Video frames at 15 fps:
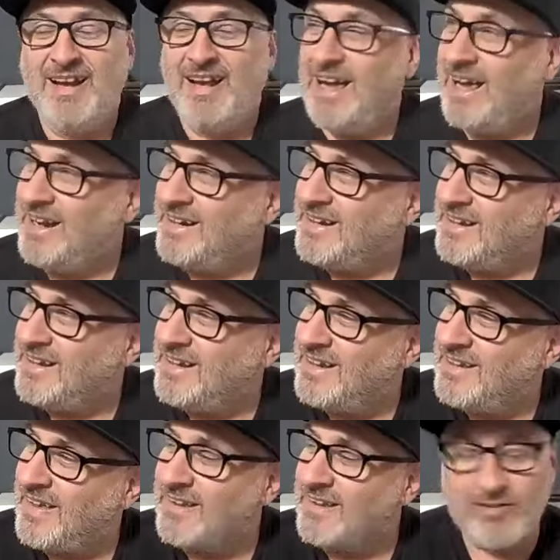And
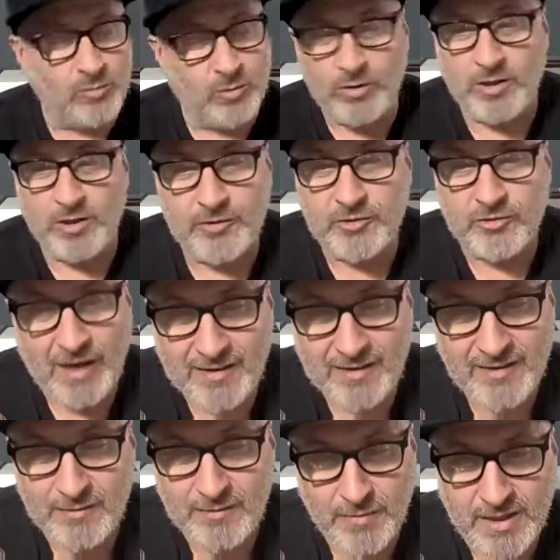that just wouldn't have
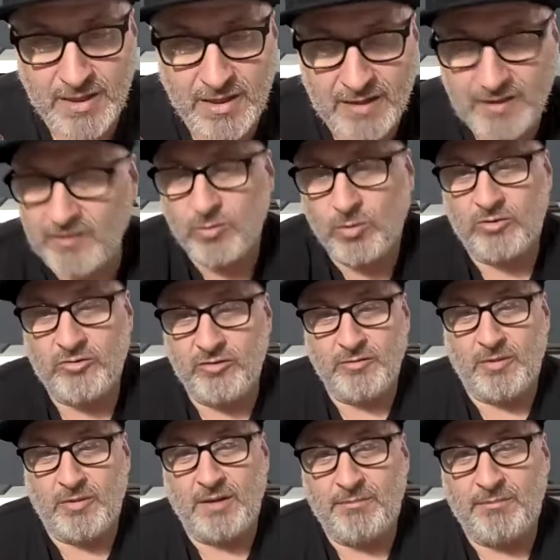attracted me. That just wasn't
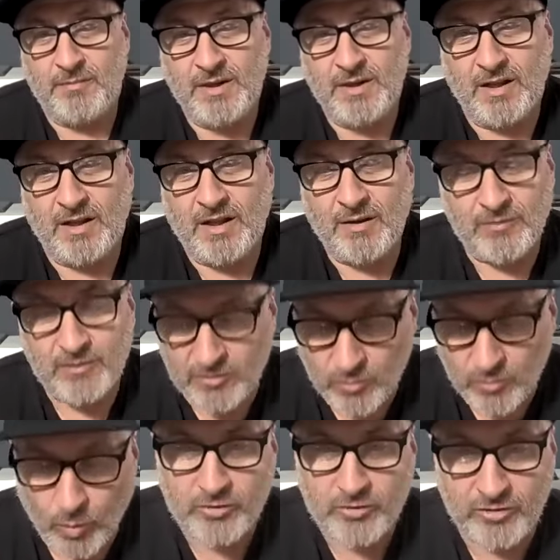my, that just
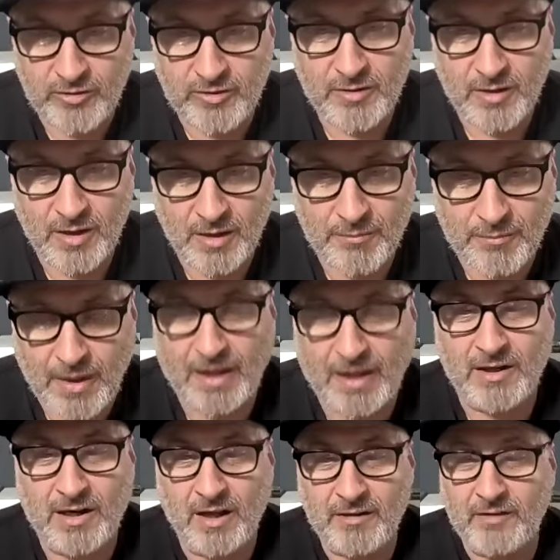wasn't a
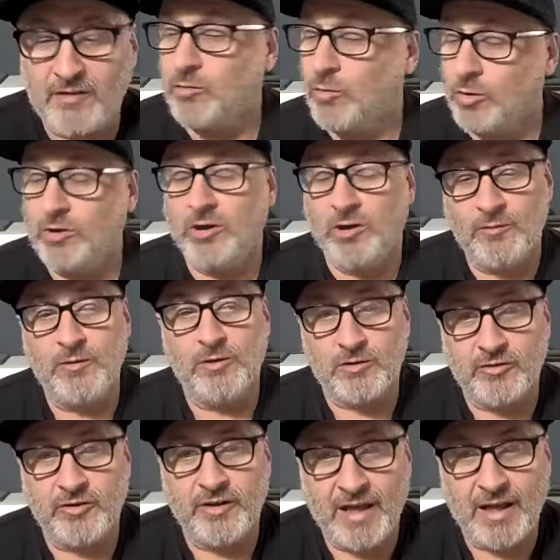background. I just wouldn't have
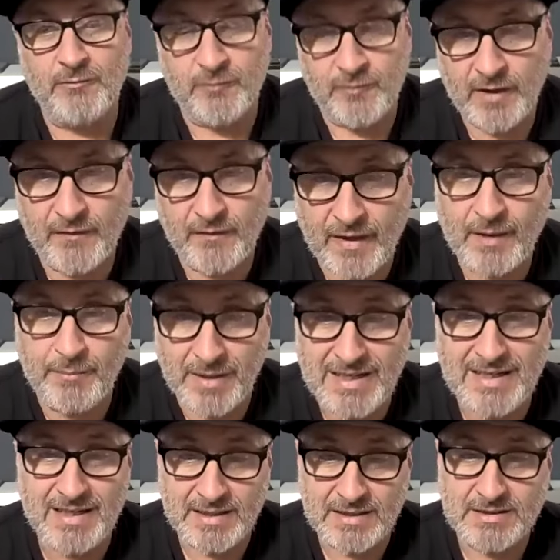looked at that and found that
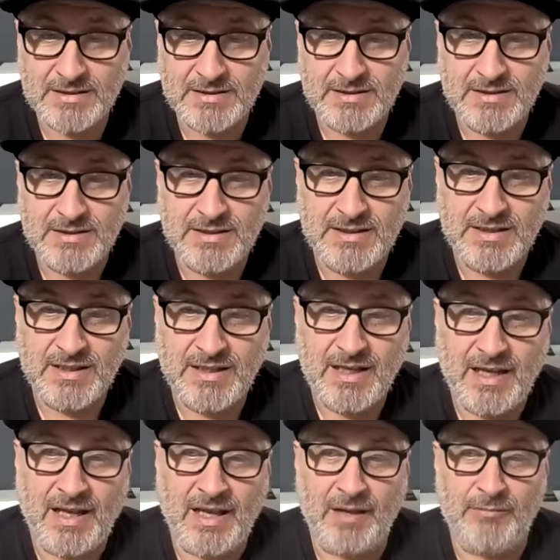appealing.
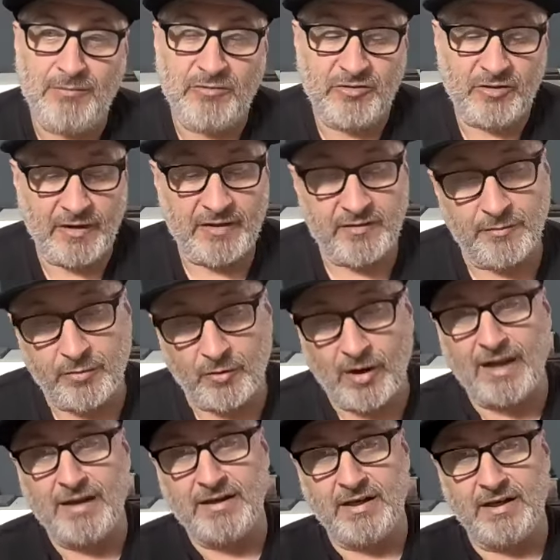So there's a
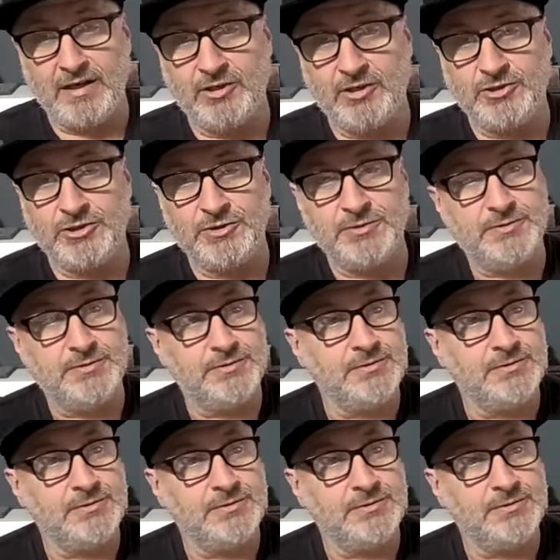branding issue.